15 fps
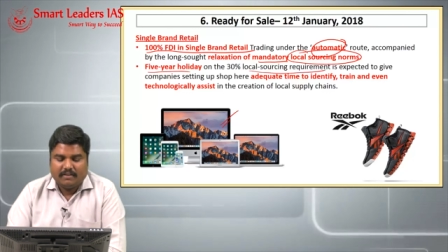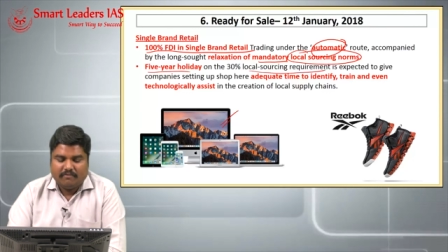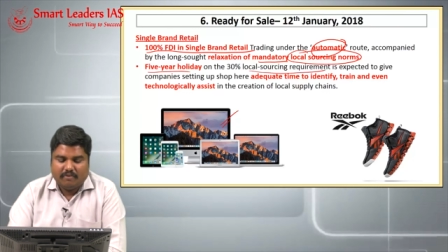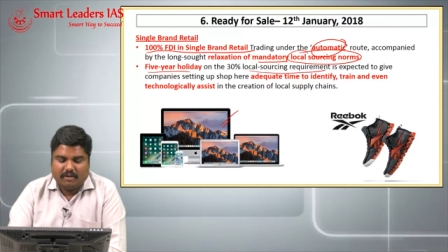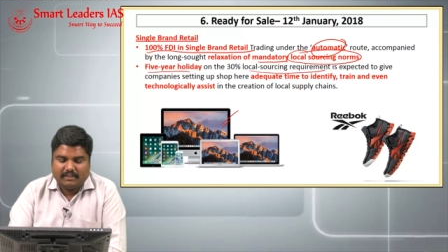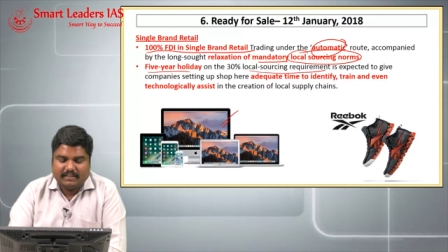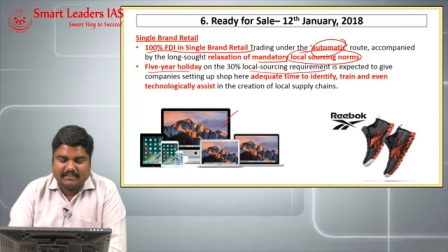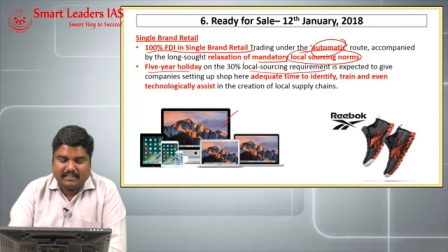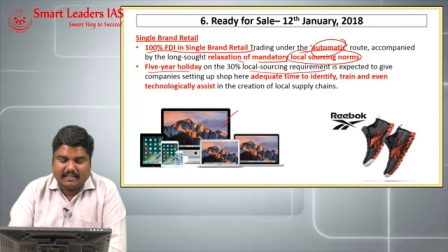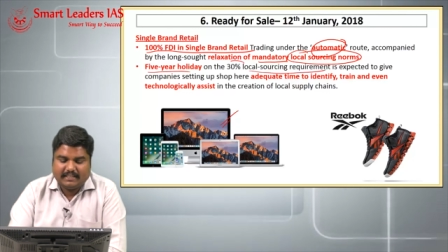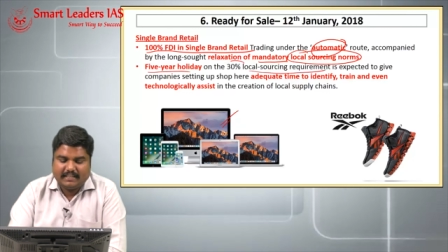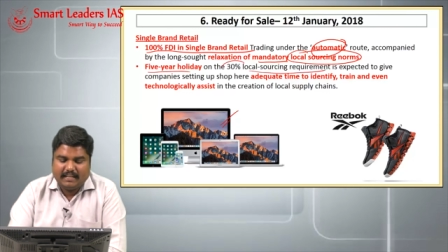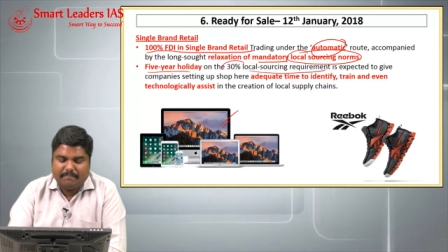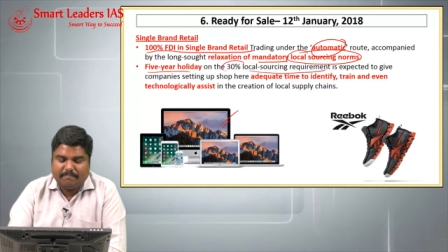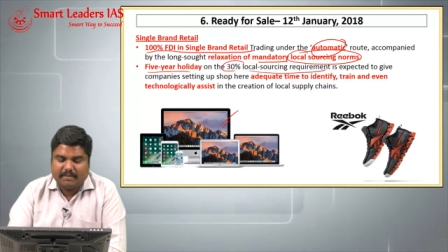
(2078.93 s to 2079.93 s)
for this
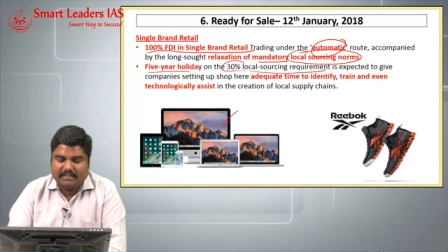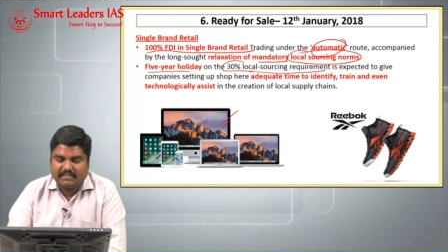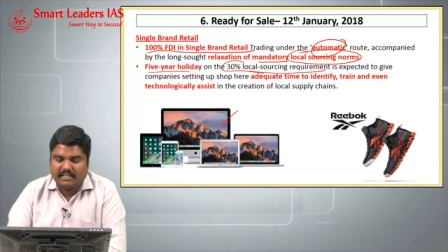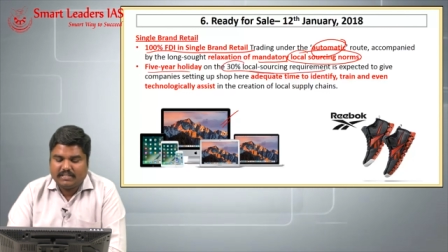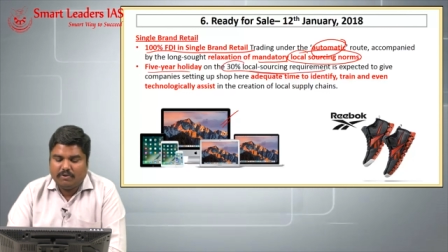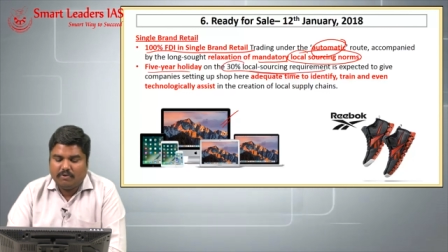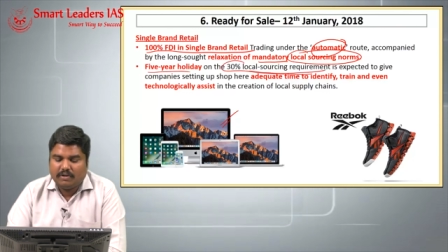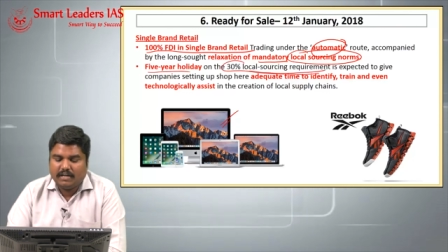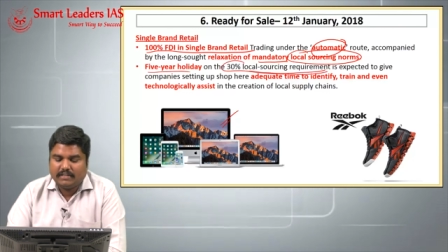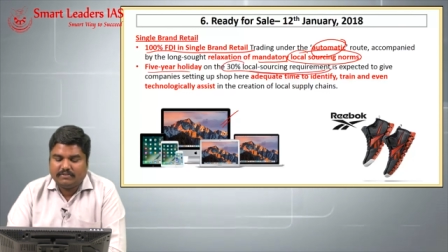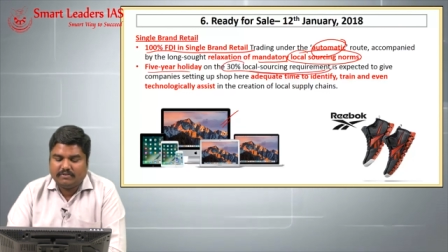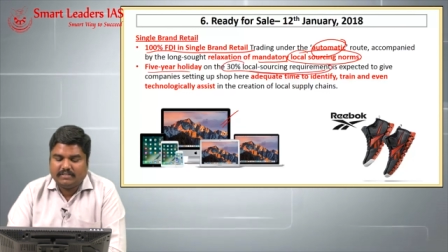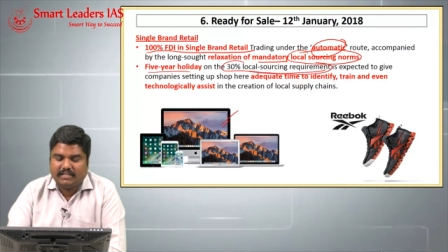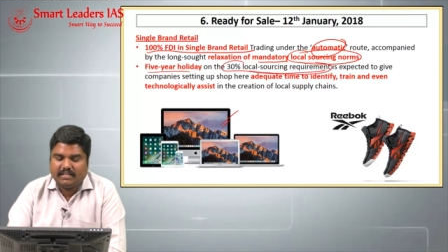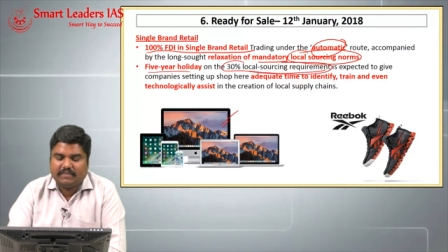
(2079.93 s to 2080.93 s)
30 percentage local
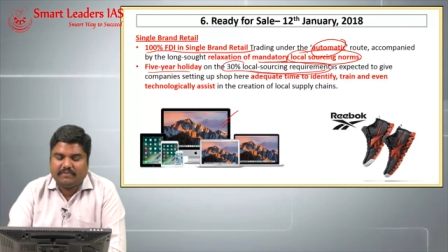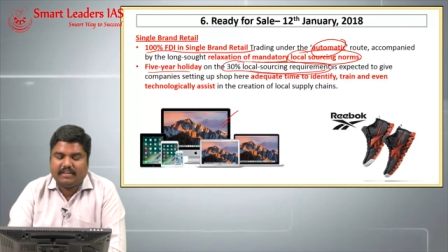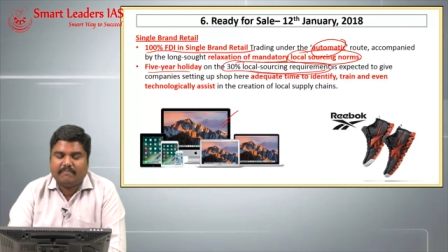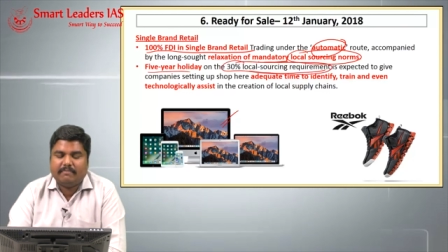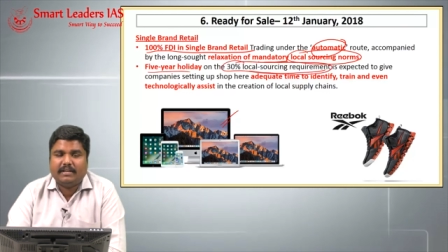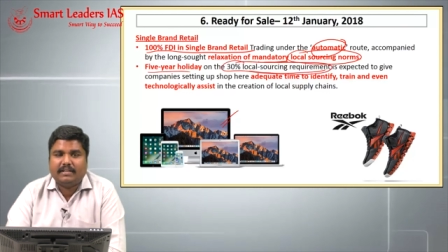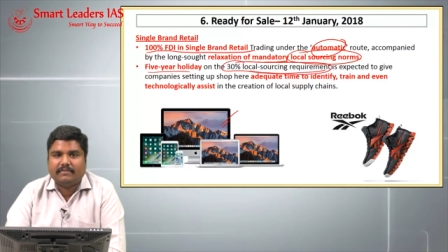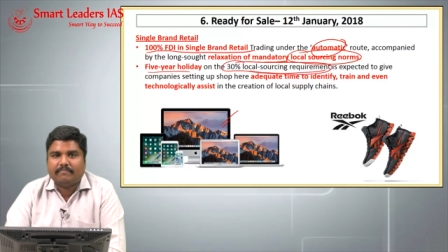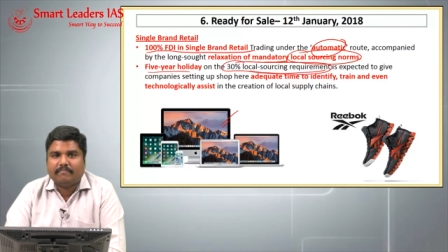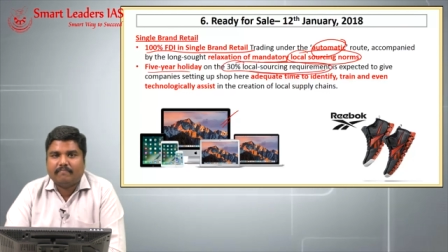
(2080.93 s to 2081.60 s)
sourcing requirement.